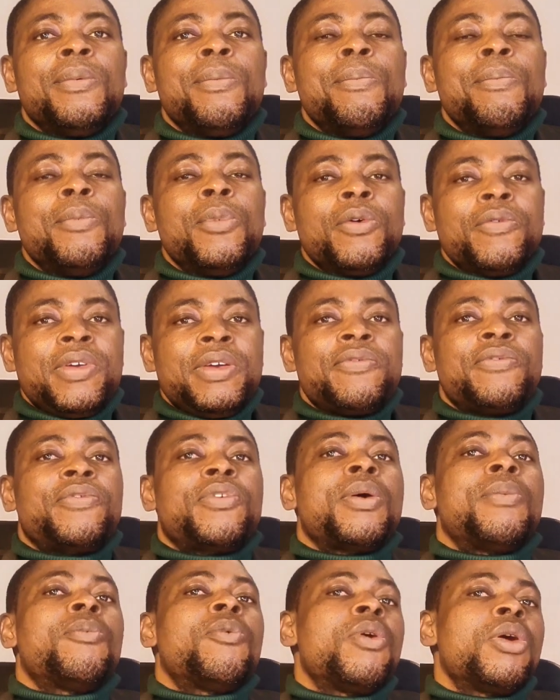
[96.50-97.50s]
moving
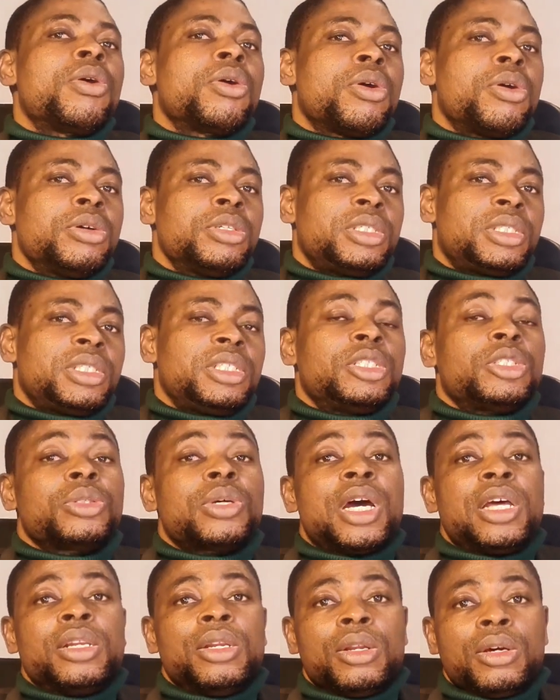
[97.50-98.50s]
from one country
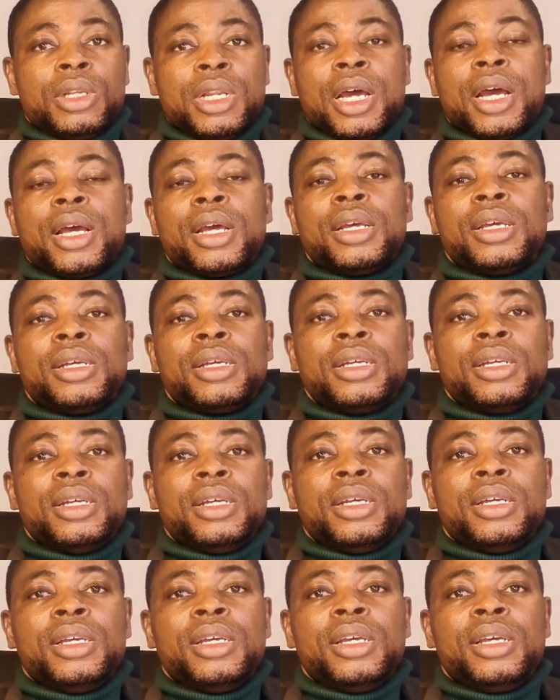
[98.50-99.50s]
to another
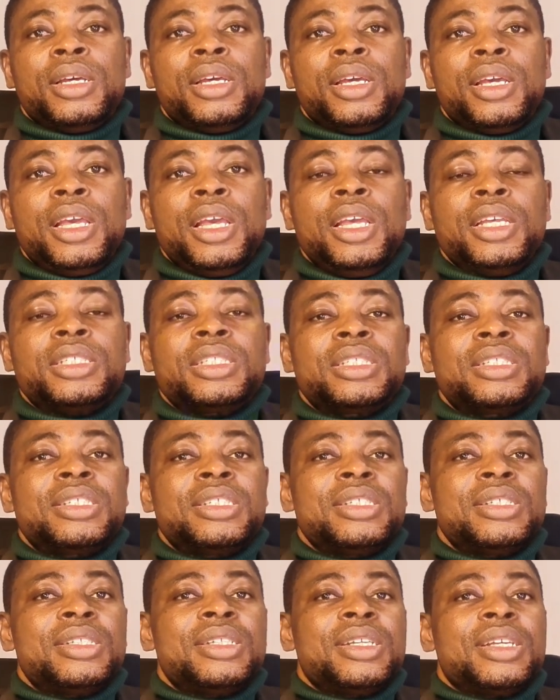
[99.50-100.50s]

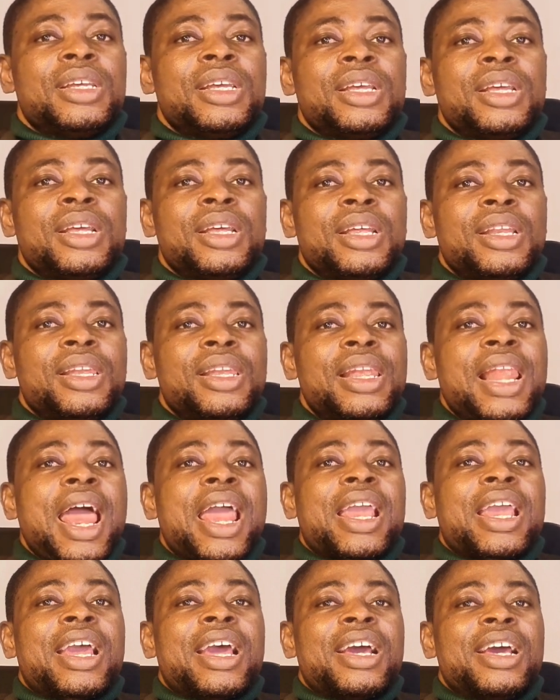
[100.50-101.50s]
is
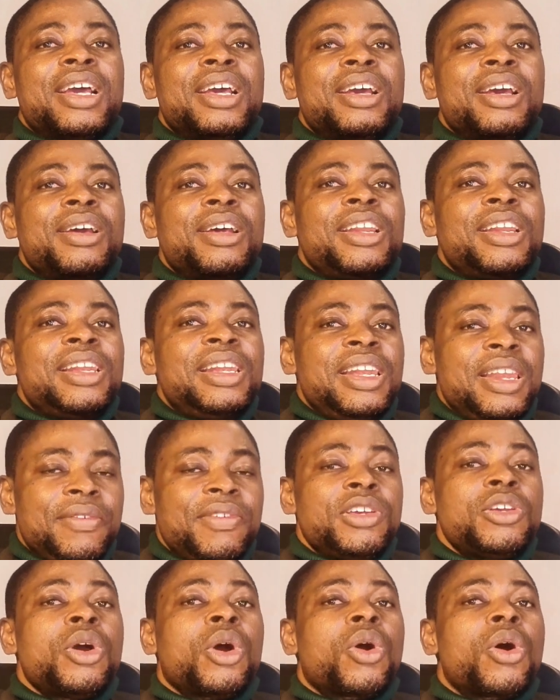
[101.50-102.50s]
like
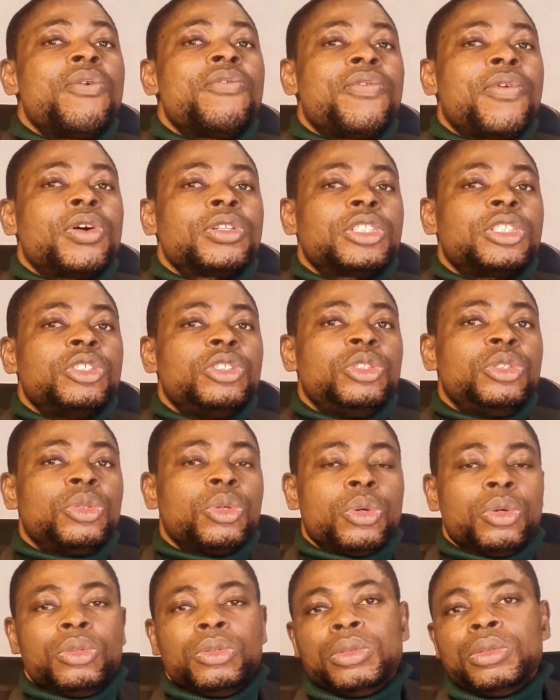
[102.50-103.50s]
leaving your comfort
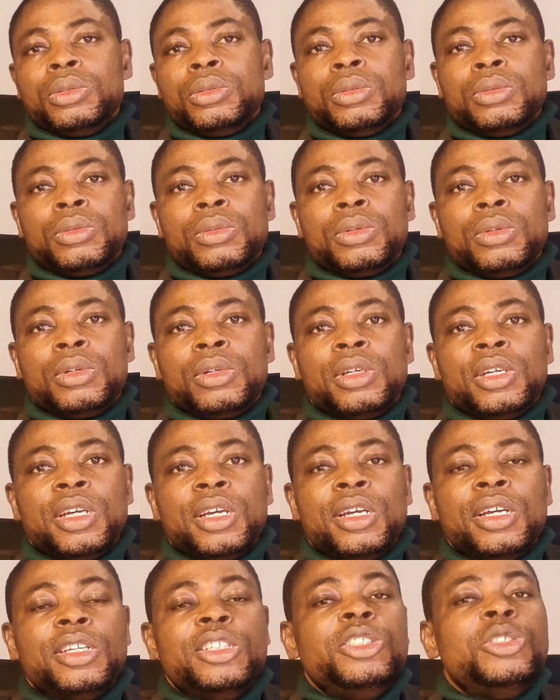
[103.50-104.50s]
zone.
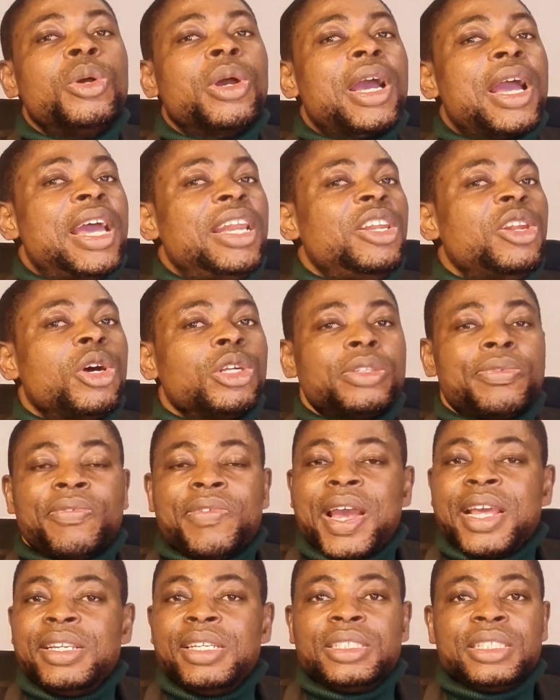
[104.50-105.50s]
You cannot
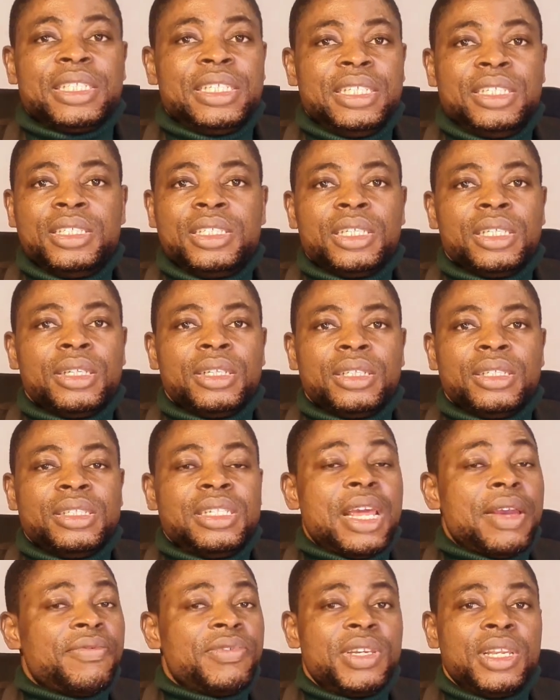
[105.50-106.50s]
find it easy,
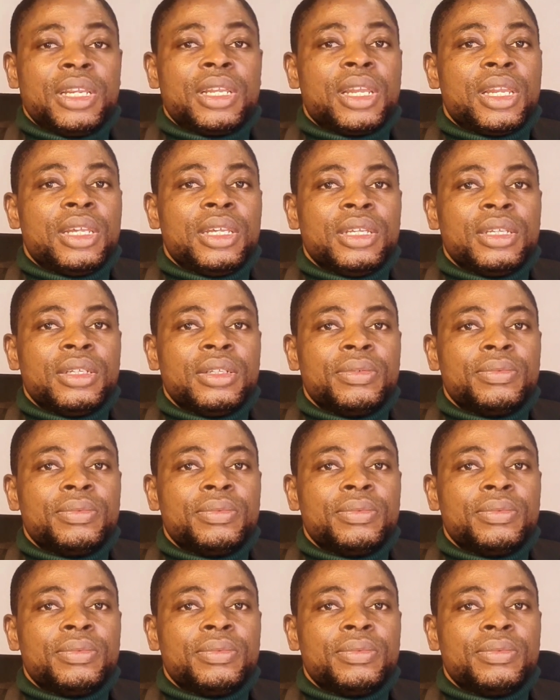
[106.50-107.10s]
definitely.